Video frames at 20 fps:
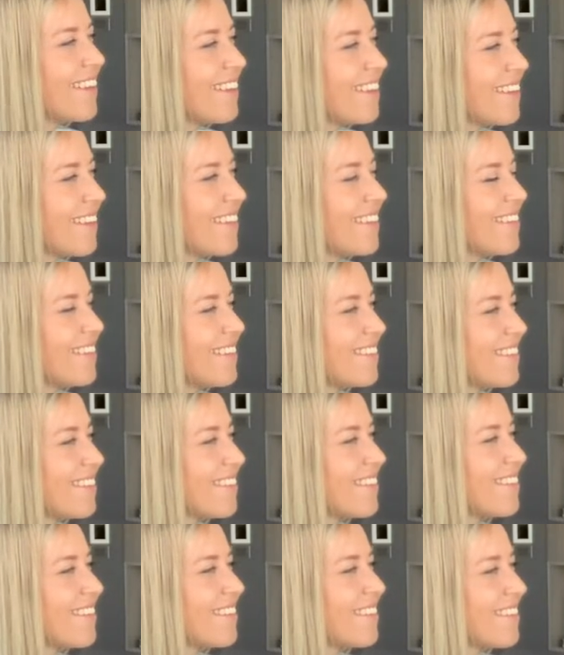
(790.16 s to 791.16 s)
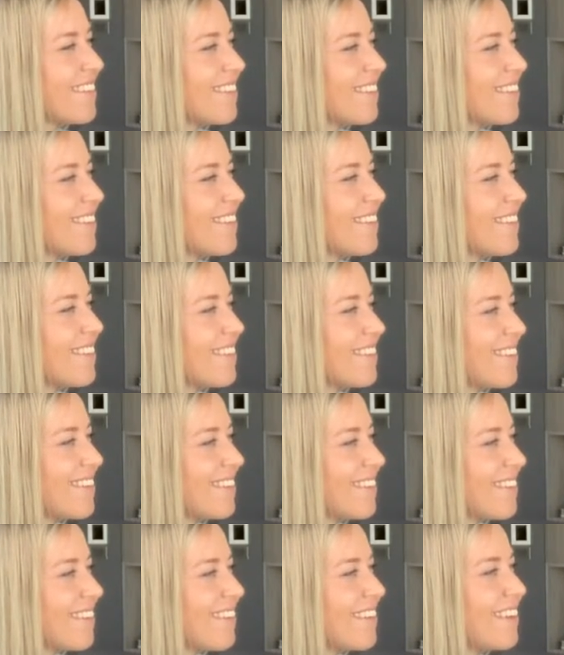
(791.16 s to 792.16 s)

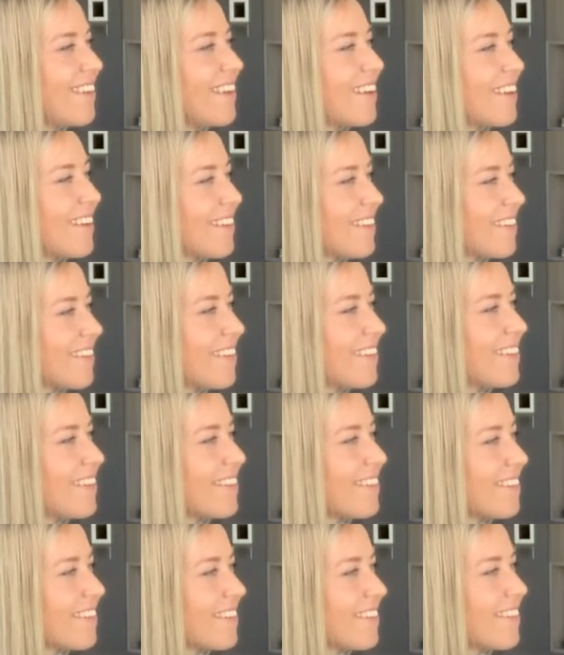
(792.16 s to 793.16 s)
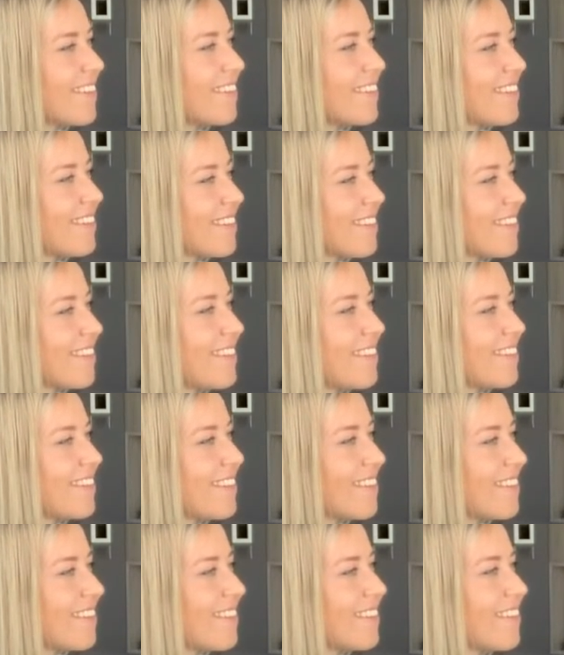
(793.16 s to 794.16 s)

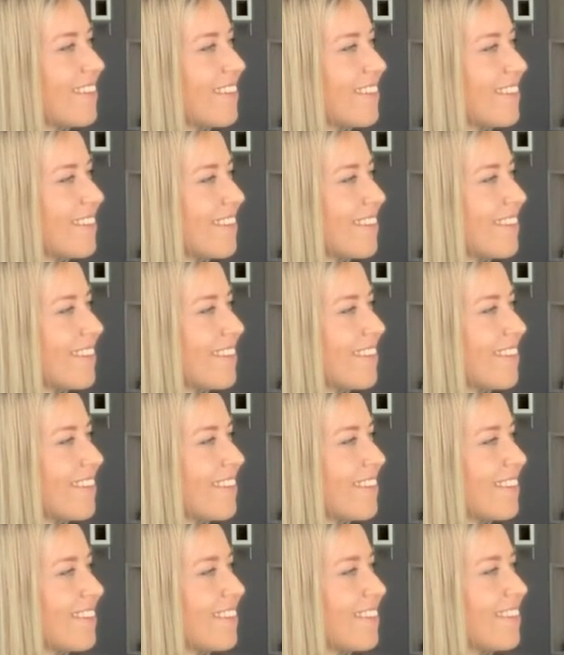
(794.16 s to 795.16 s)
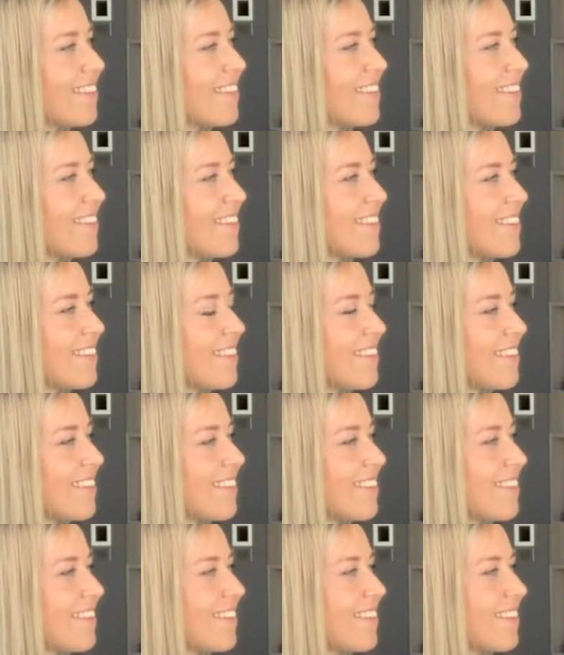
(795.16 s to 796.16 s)

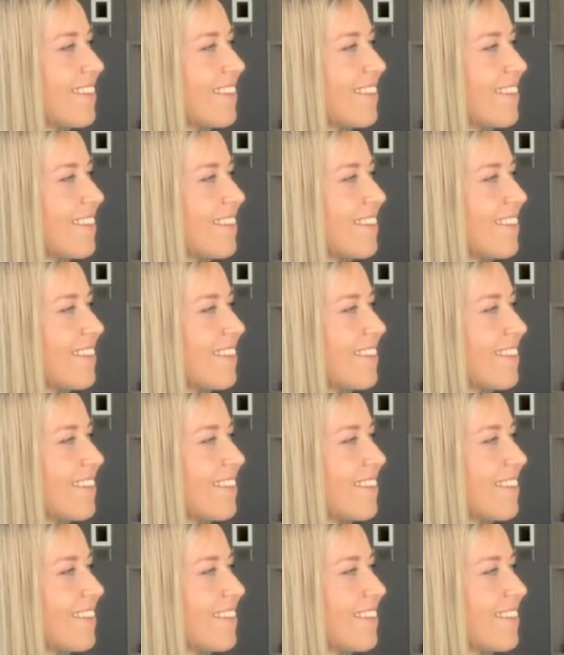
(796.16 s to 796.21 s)
(not speaking)